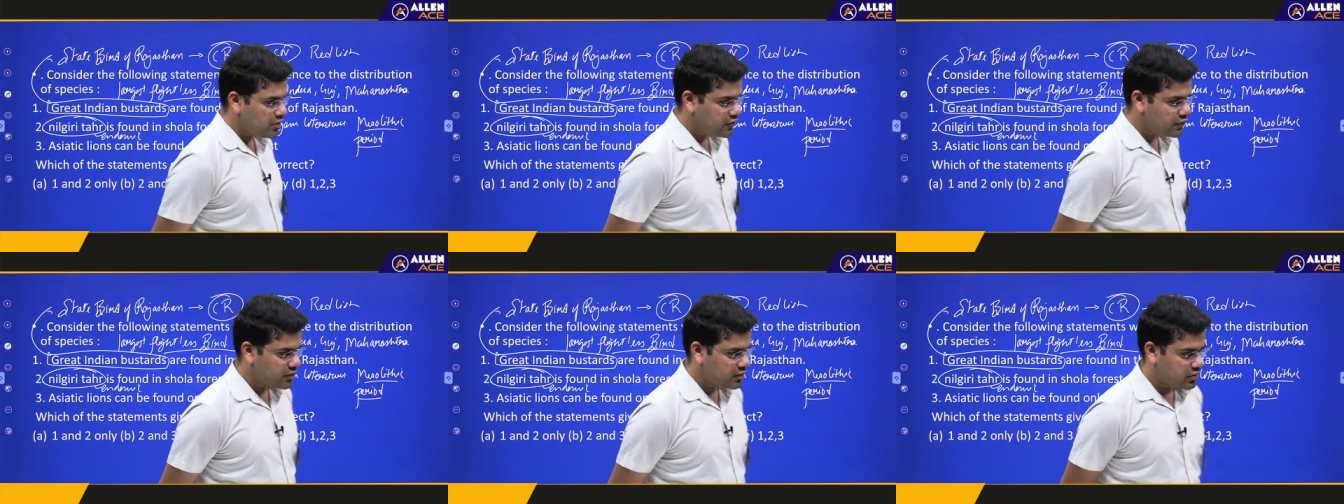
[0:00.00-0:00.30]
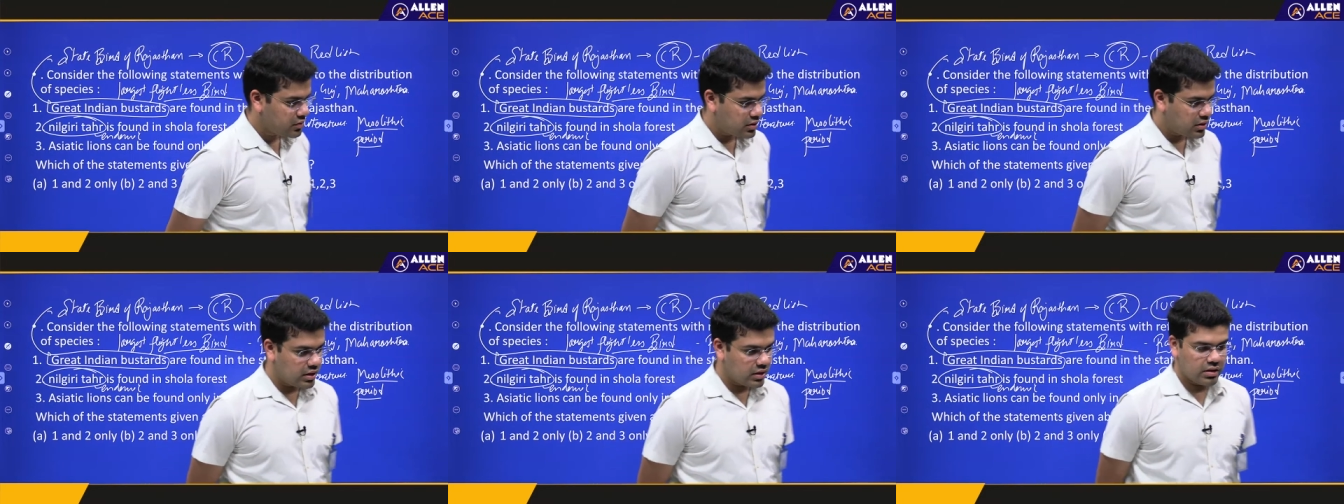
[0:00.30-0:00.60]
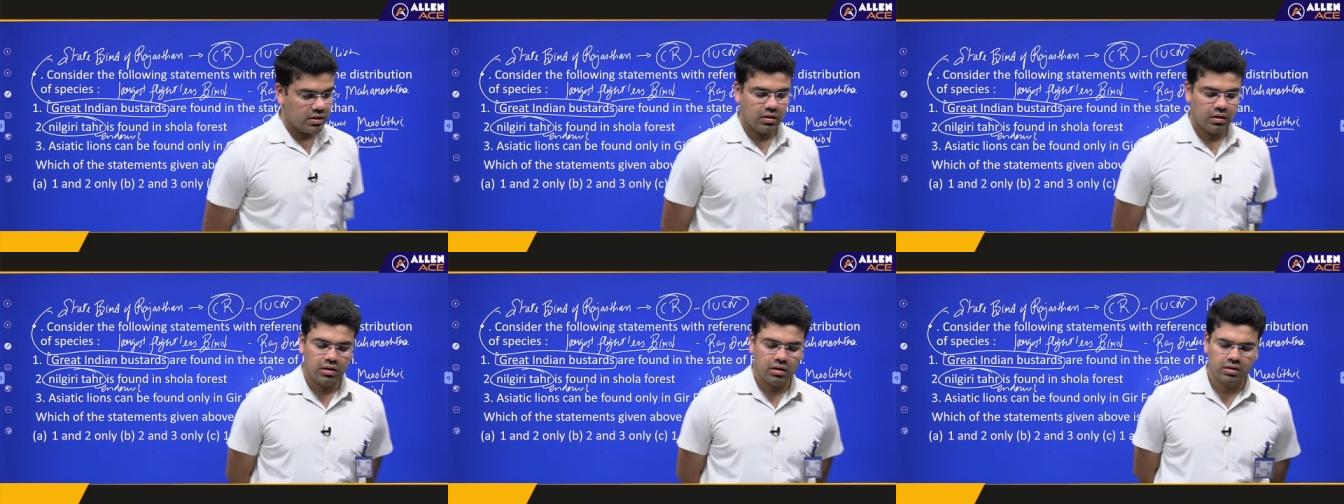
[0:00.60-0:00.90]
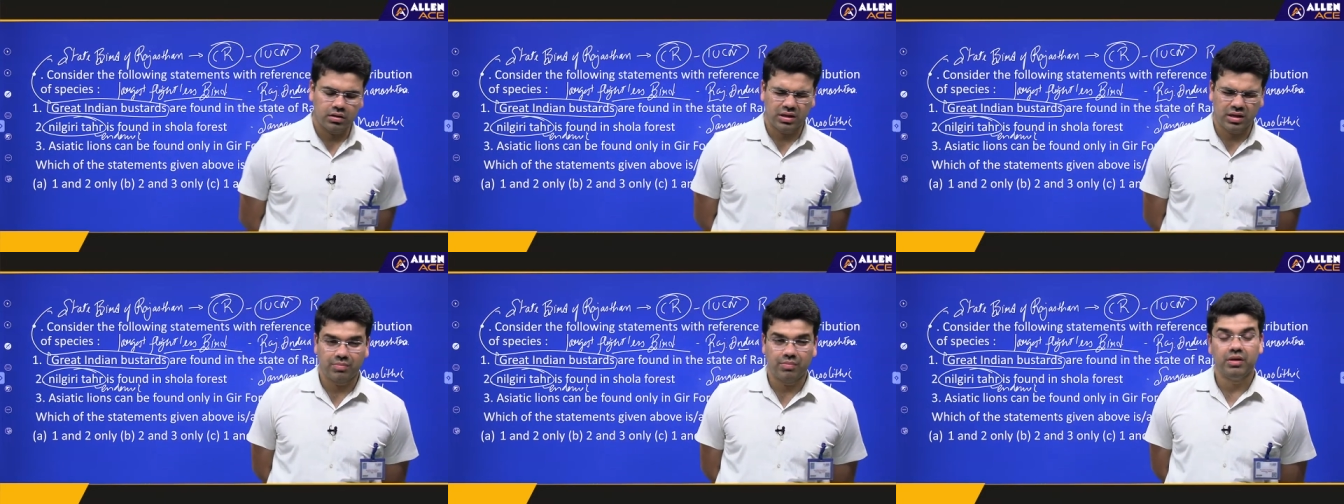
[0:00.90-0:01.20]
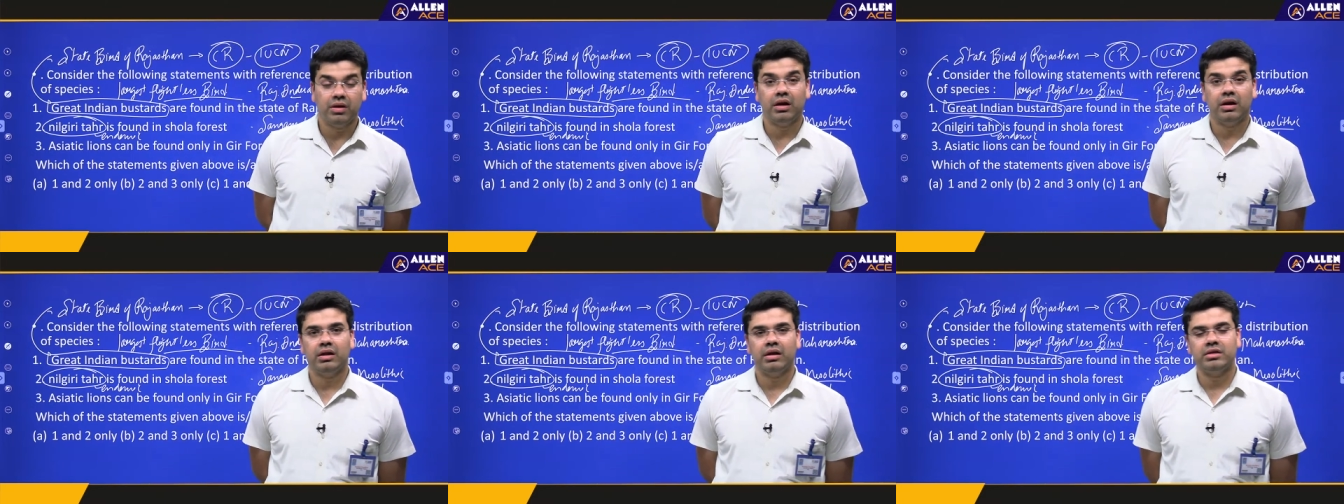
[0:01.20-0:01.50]
of
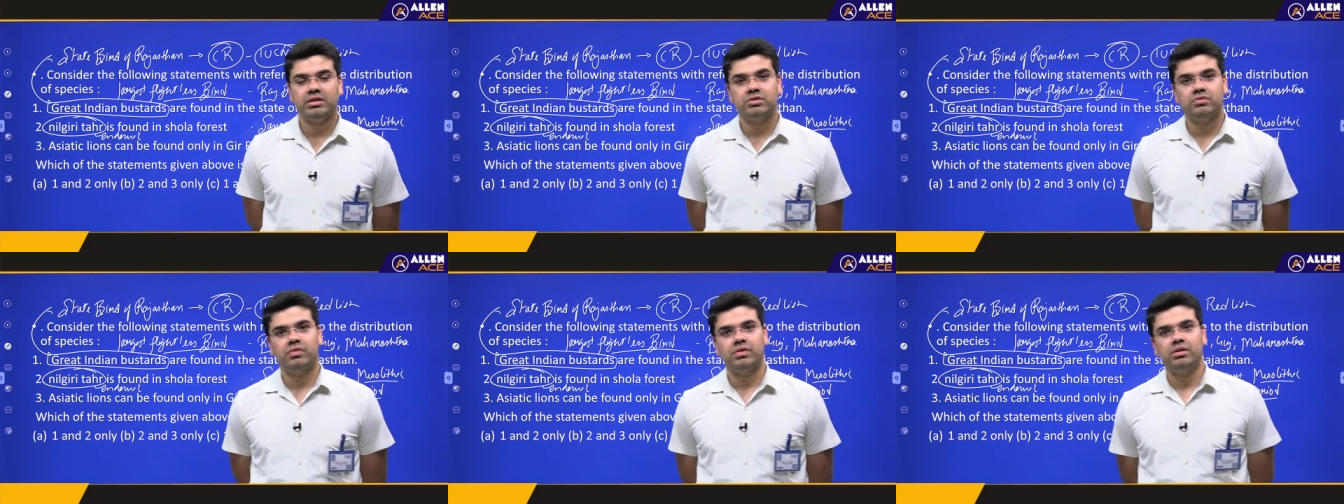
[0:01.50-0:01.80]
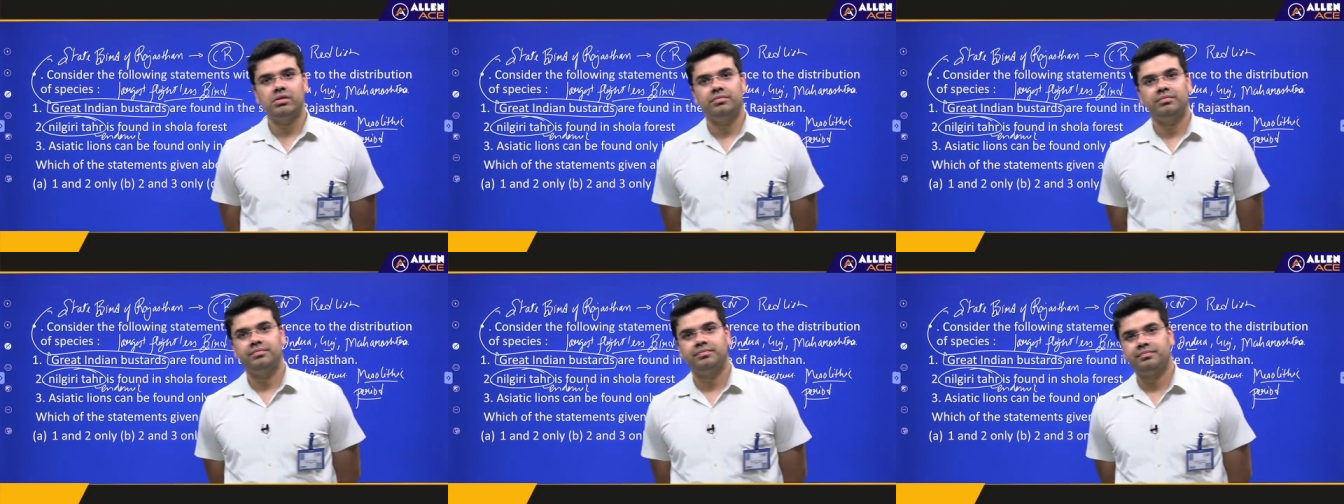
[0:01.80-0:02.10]
Tamil Nadu as well.